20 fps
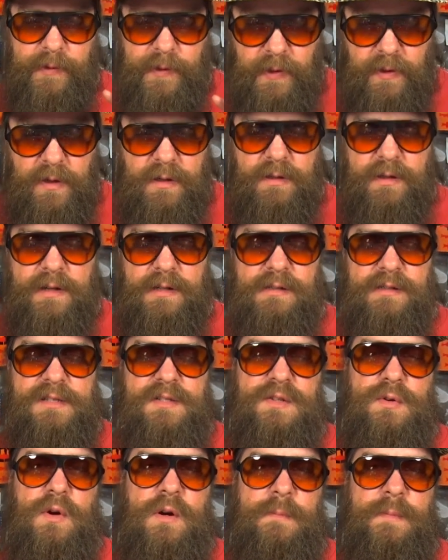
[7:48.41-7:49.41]
Good little
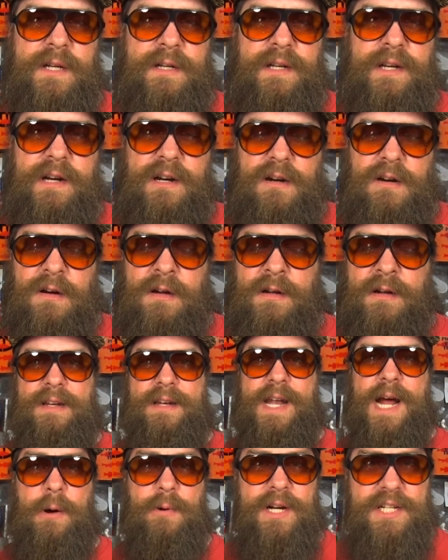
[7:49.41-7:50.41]
assortment here.
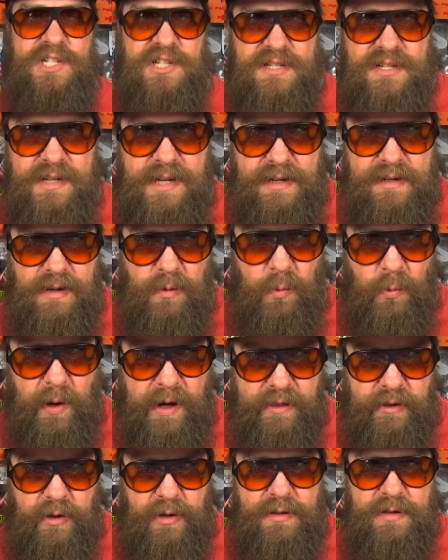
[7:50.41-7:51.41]
Now I just need the
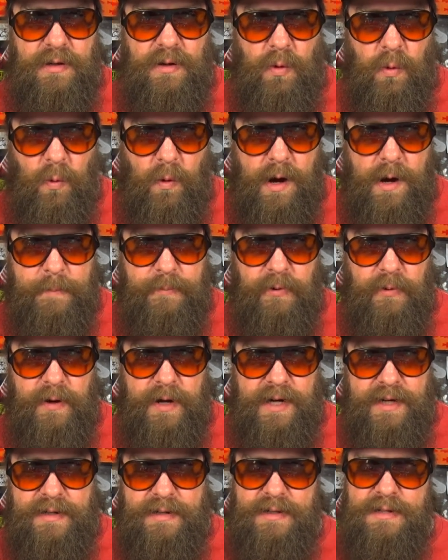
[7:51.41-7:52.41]
weather to
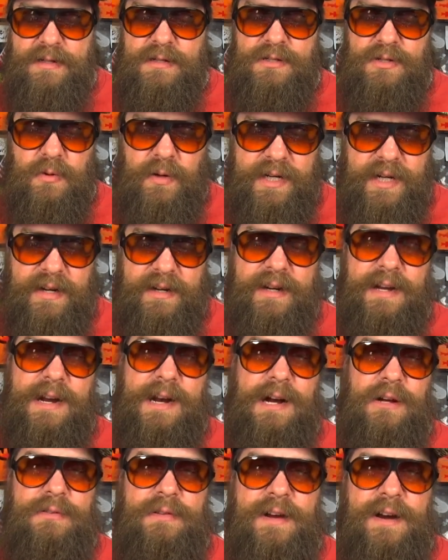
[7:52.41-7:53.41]
cooperate so I can get
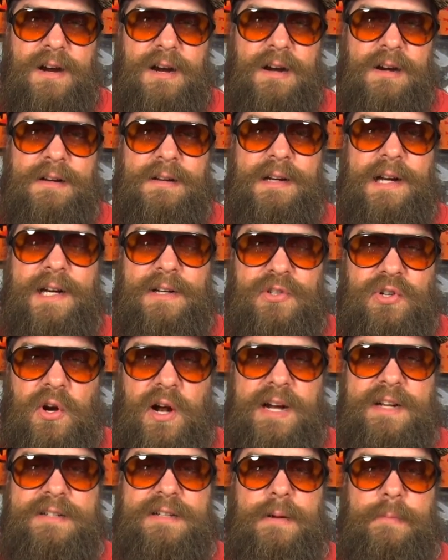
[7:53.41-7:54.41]
out there and
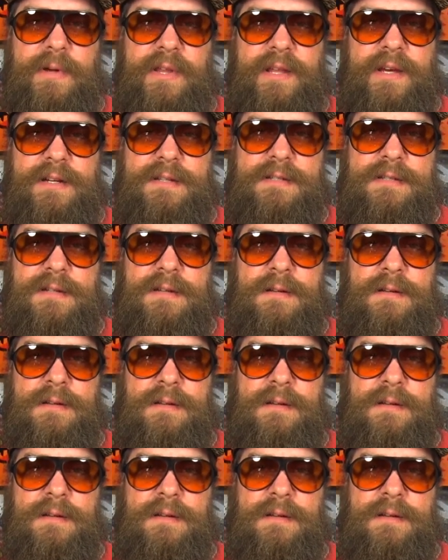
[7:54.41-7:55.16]
try some of this.